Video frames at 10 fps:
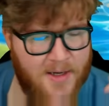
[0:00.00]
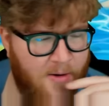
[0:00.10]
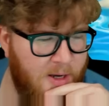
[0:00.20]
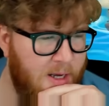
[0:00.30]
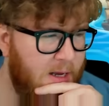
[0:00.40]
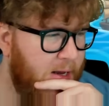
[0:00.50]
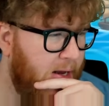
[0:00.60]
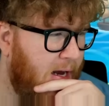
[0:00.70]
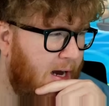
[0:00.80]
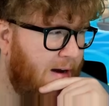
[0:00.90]
So
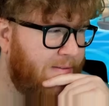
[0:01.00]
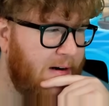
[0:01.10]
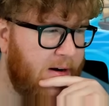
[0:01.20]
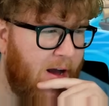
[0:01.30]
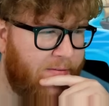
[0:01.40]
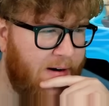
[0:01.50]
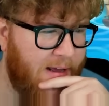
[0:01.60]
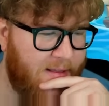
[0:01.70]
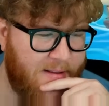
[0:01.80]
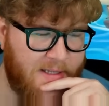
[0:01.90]
very often
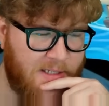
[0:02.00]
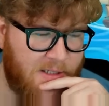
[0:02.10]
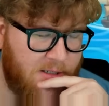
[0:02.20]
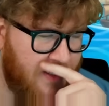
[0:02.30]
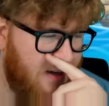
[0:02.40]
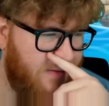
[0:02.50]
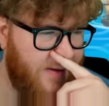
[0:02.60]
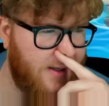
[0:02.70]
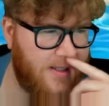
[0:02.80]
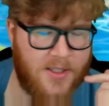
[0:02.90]
I think this is just going to
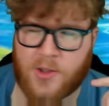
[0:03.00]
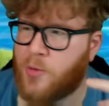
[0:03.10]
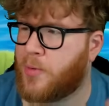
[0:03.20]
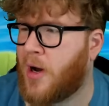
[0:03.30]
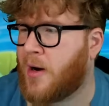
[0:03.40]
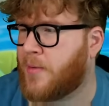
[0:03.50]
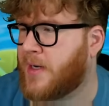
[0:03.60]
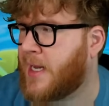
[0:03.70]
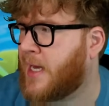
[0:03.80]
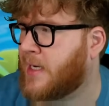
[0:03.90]
feel super awkward
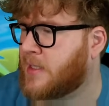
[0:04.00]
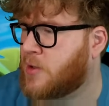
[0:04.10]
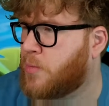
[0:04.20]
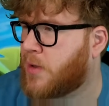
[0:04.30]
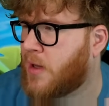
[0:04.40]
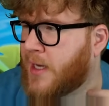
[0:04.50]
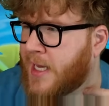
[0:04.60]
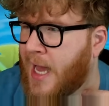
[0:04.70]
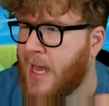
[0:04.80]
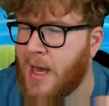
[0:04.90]
in hand and super clunky.